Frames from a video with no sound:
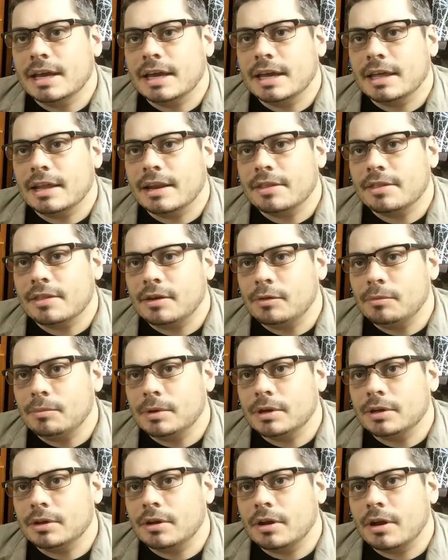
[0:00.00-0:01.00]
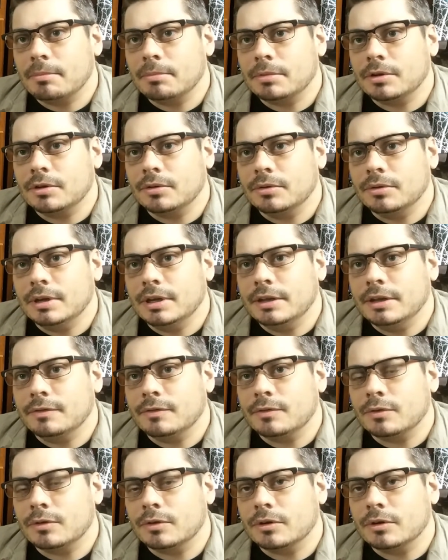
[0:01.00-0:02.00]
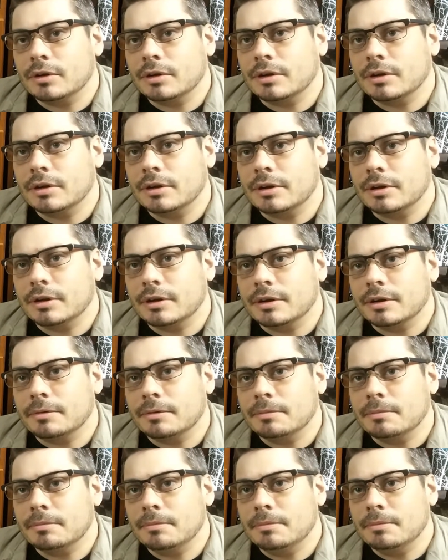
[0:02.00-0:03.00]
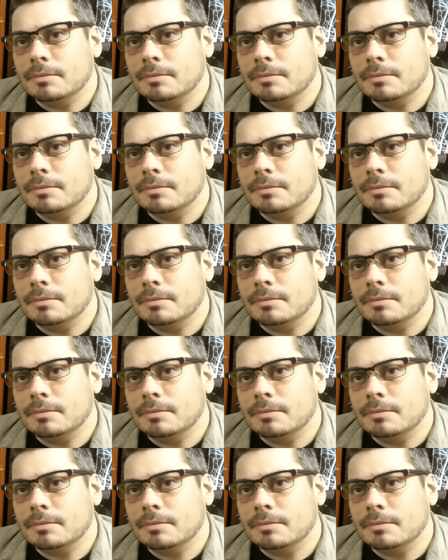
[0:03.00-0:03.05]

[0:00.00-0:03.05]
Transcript: and I thought it'd be a good opportunity for